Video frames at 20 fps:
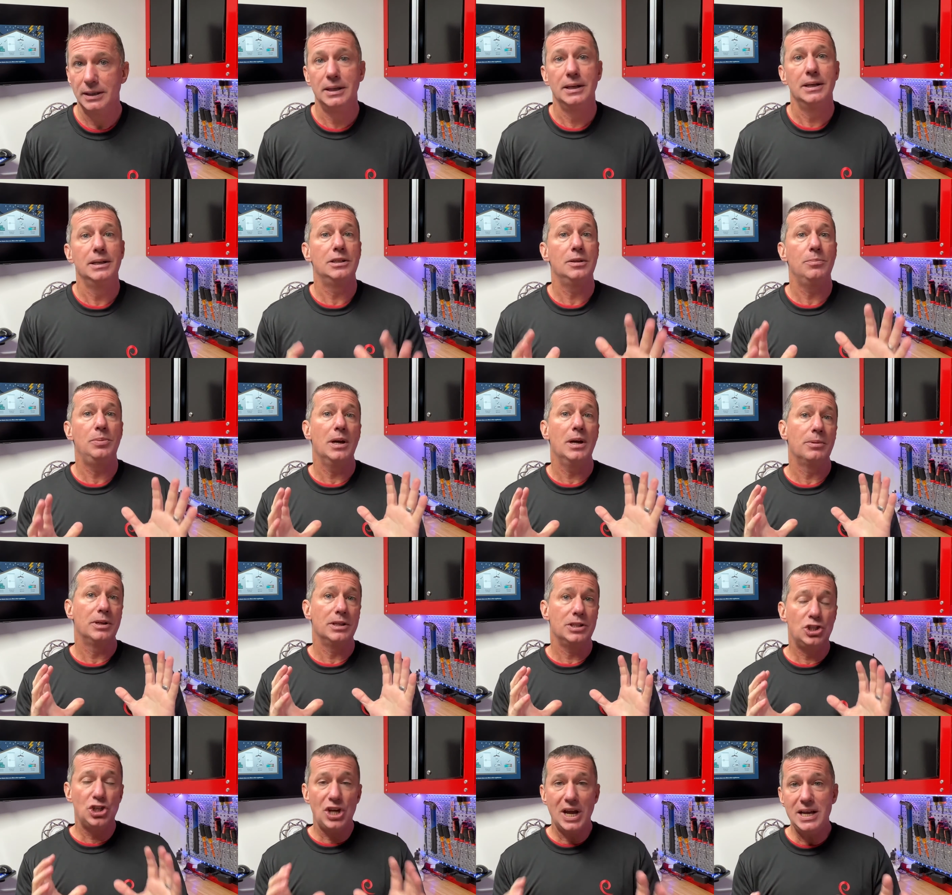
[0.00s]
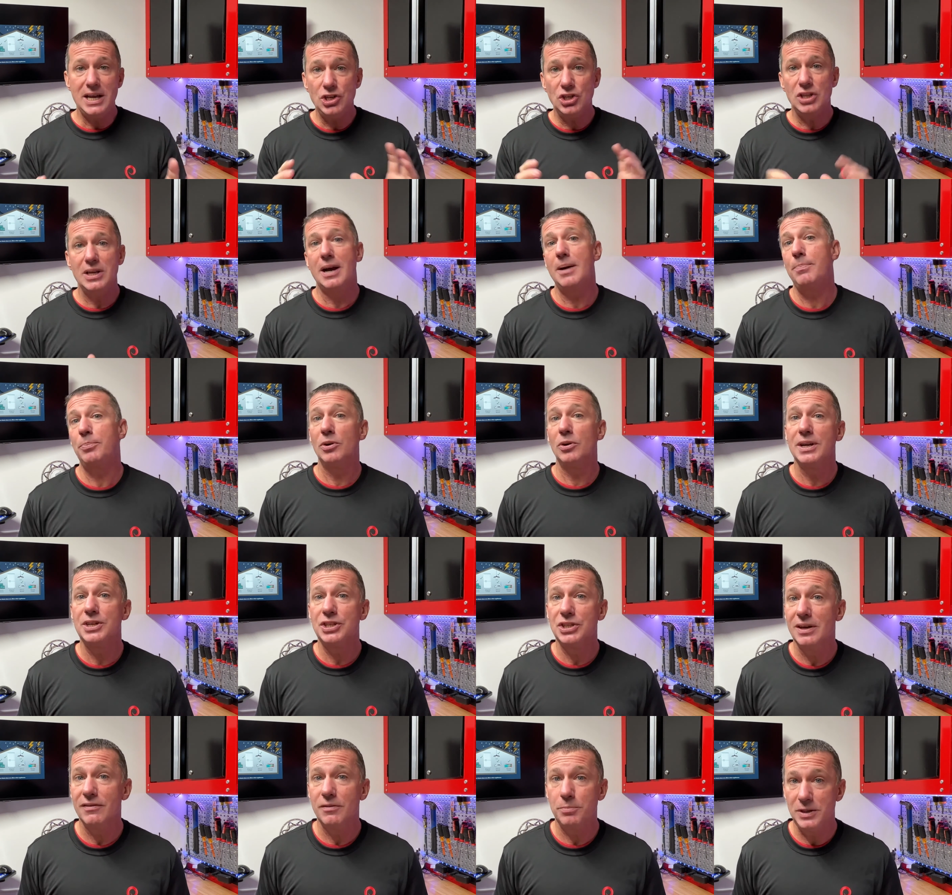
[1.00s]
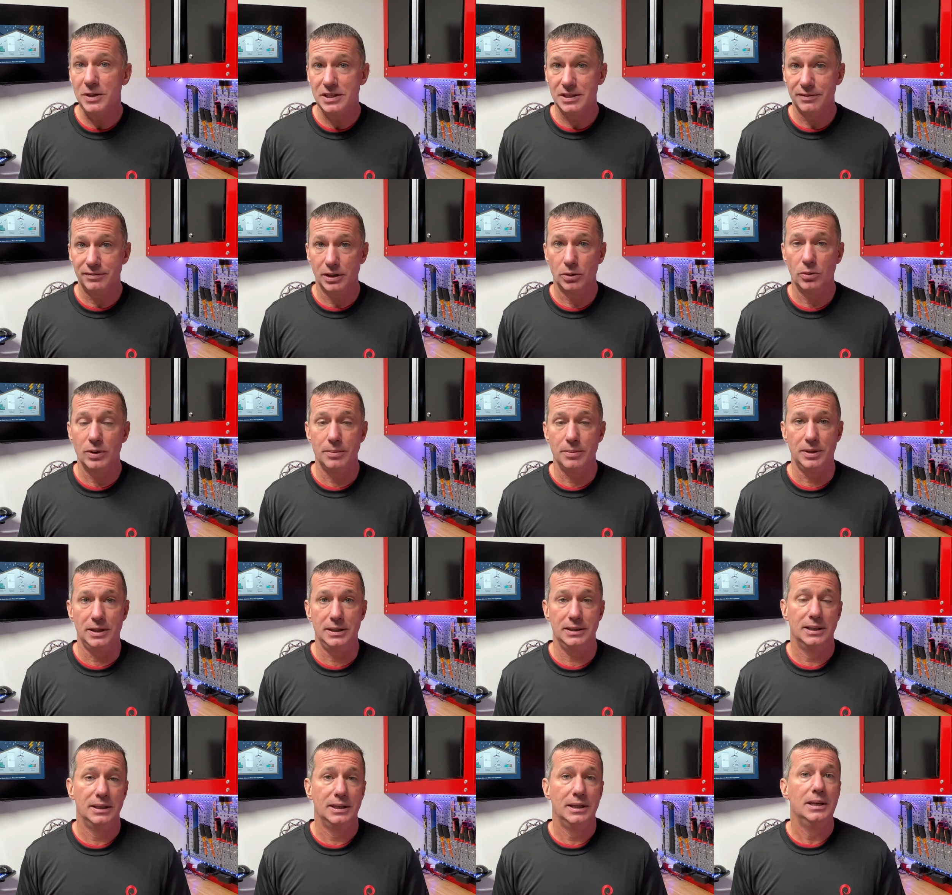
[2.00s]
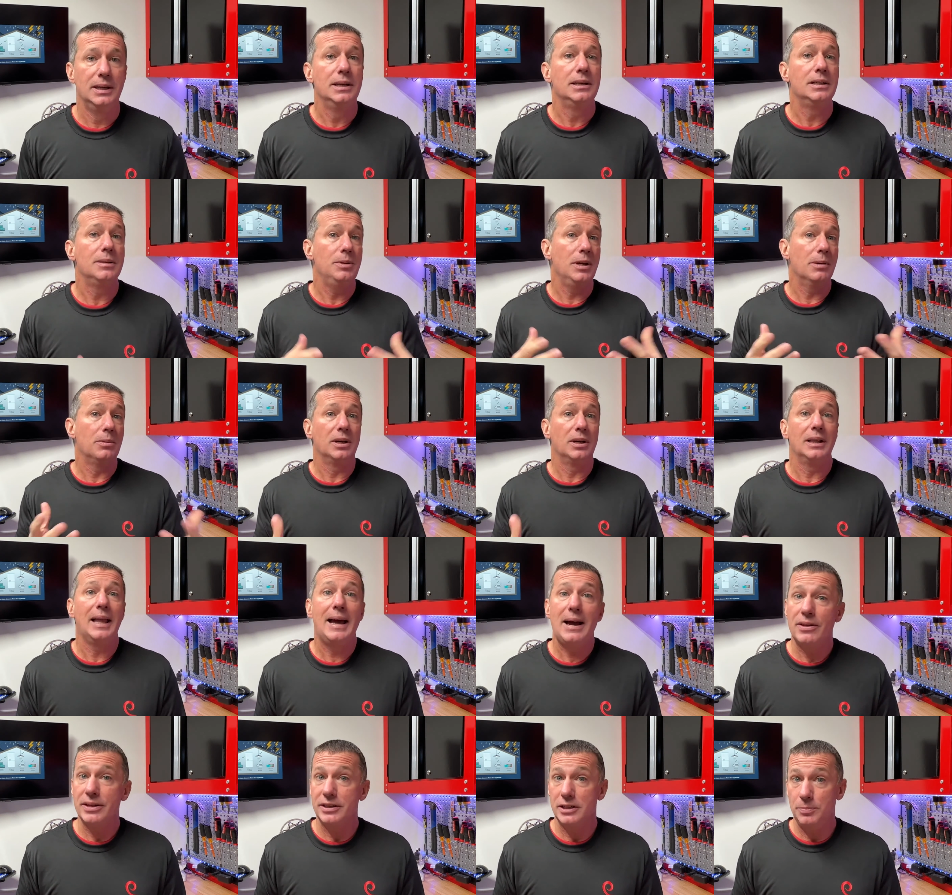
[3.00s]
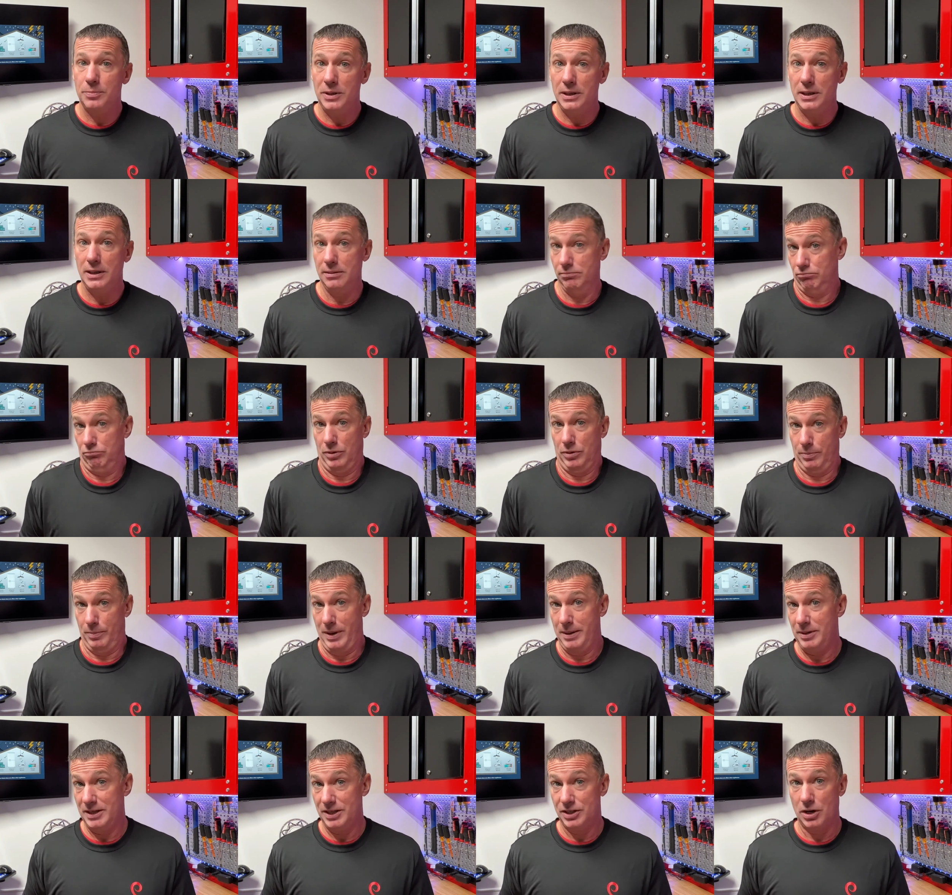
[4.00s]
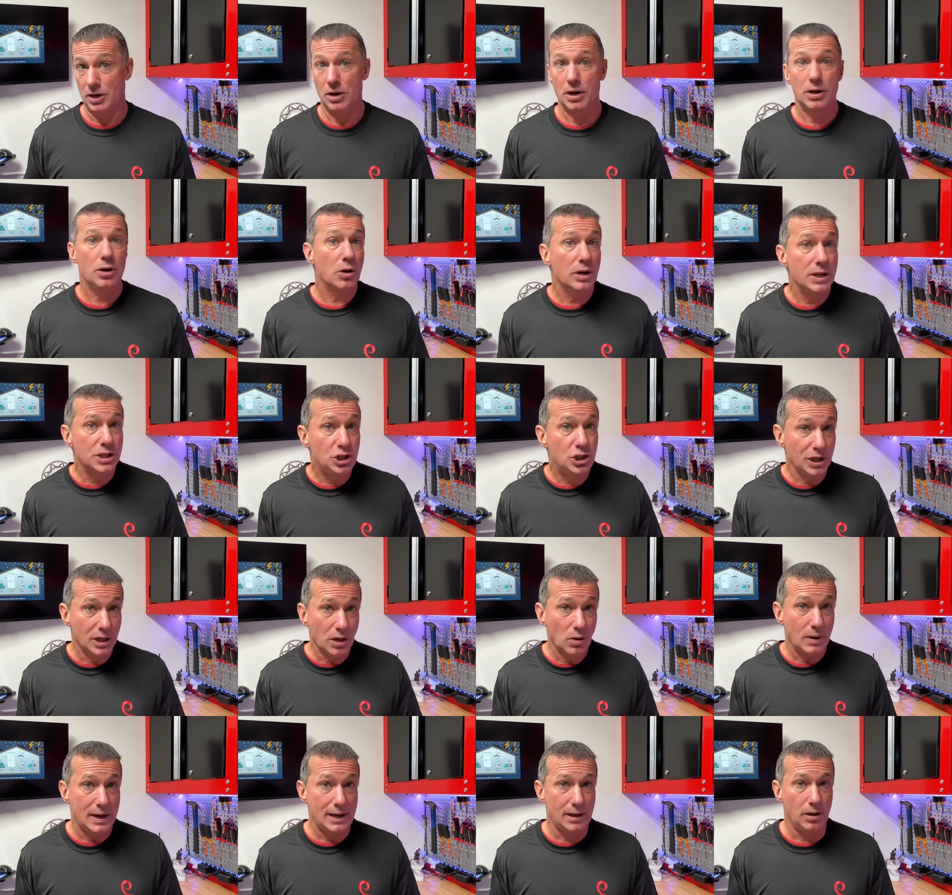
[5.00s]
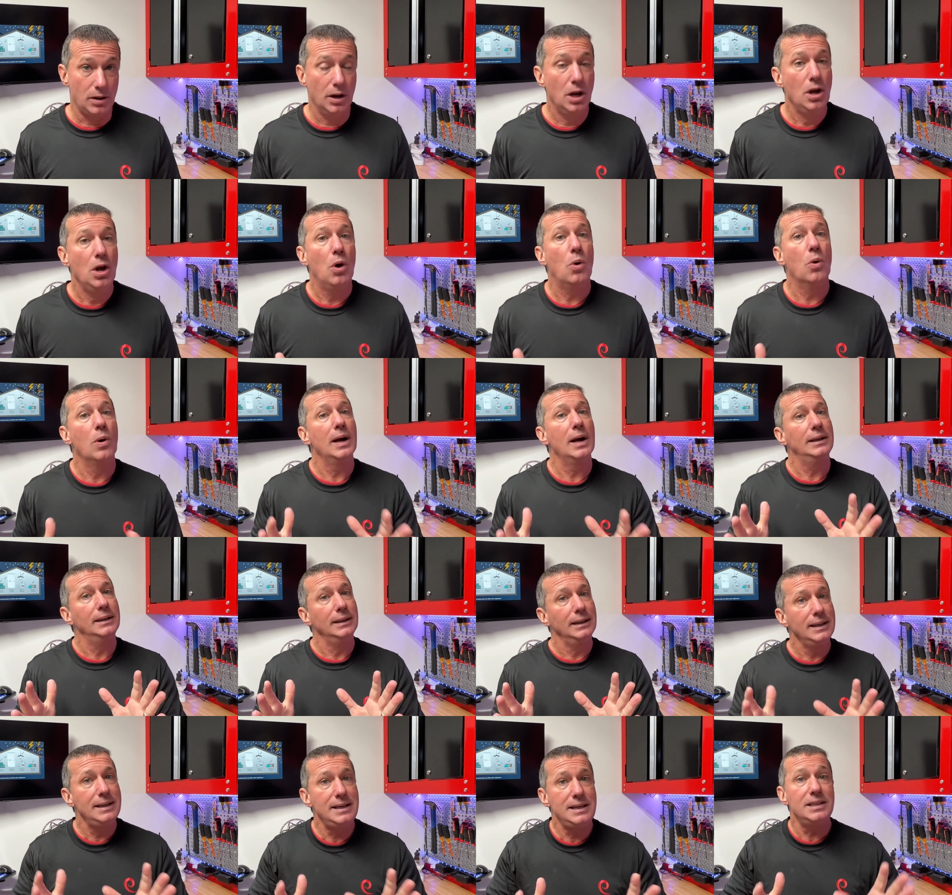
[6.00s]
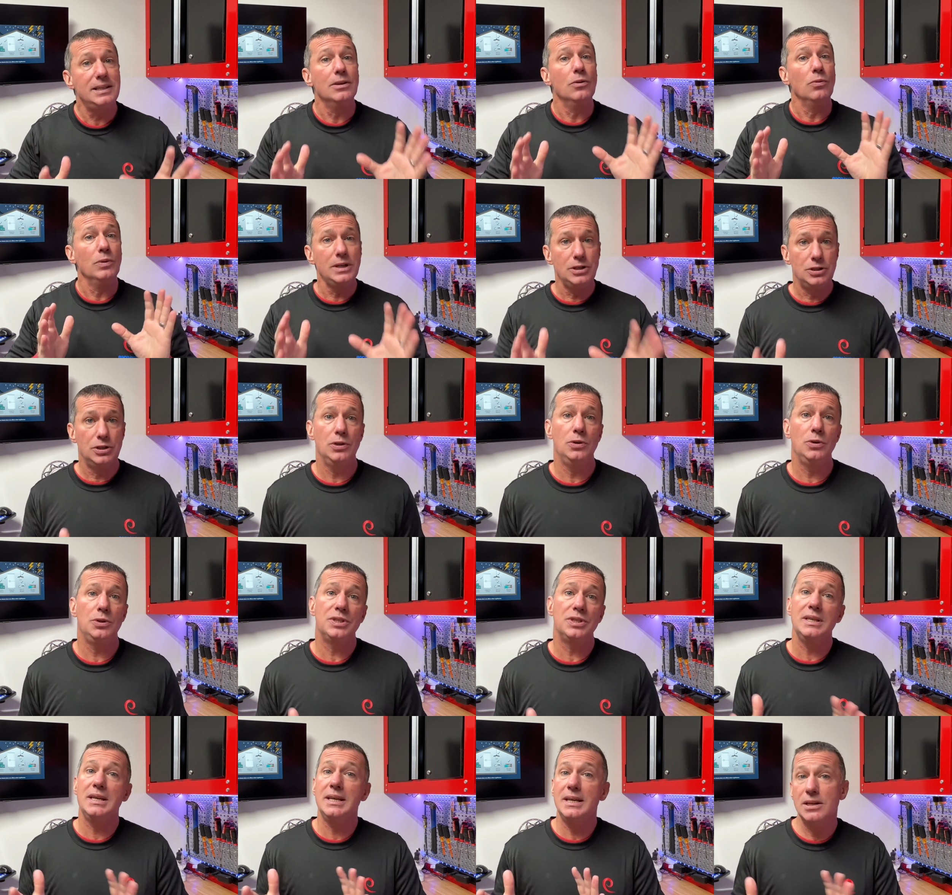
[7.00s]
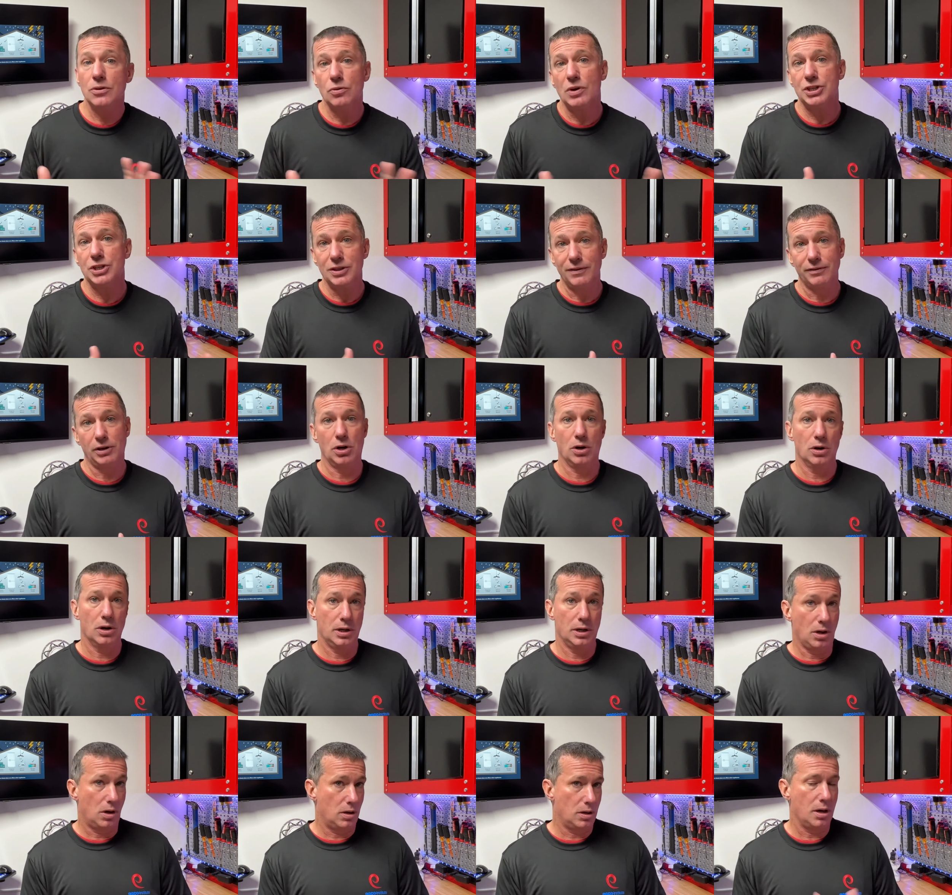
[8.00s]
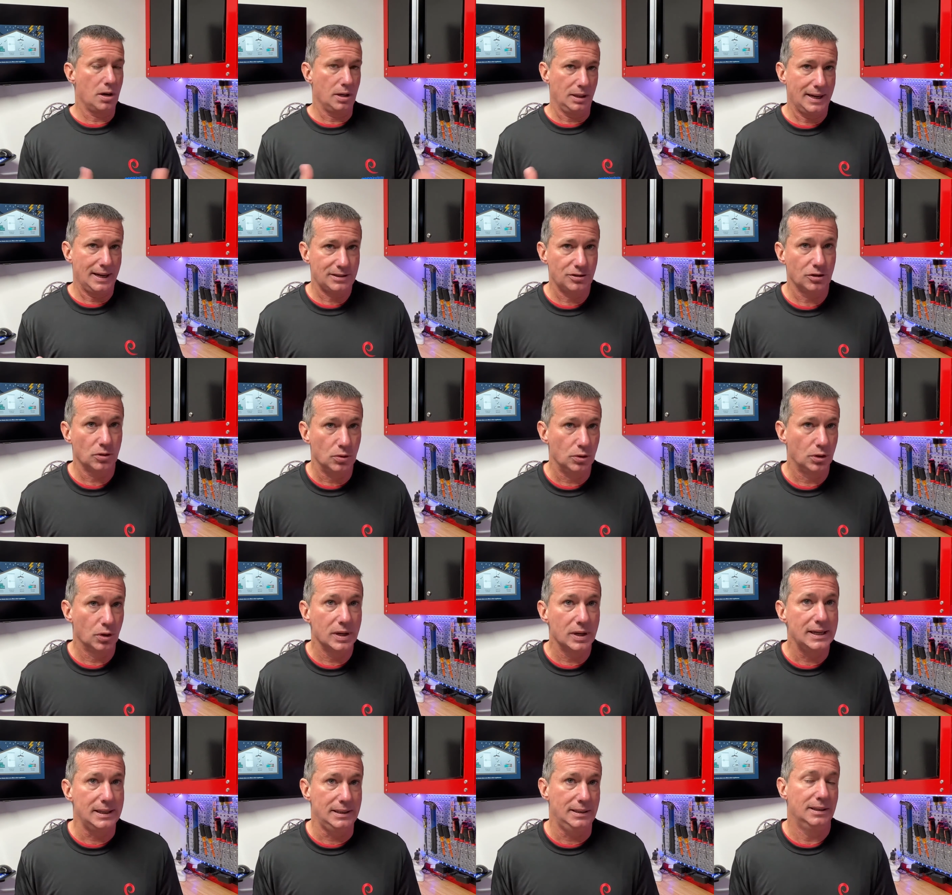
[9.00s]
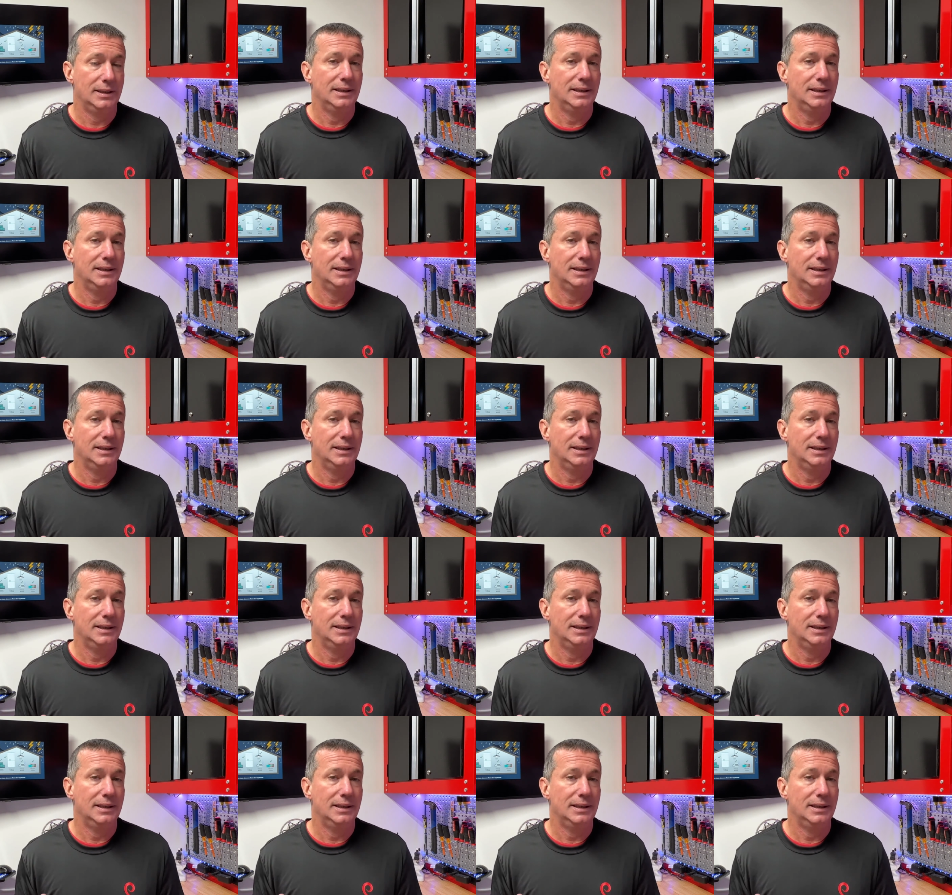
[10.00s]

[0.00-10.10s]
to be able to change the operation of a piece of equipment, to be able to allow that to be maybe started on a generator, or at least reduce the inrush of current on our electrical grid.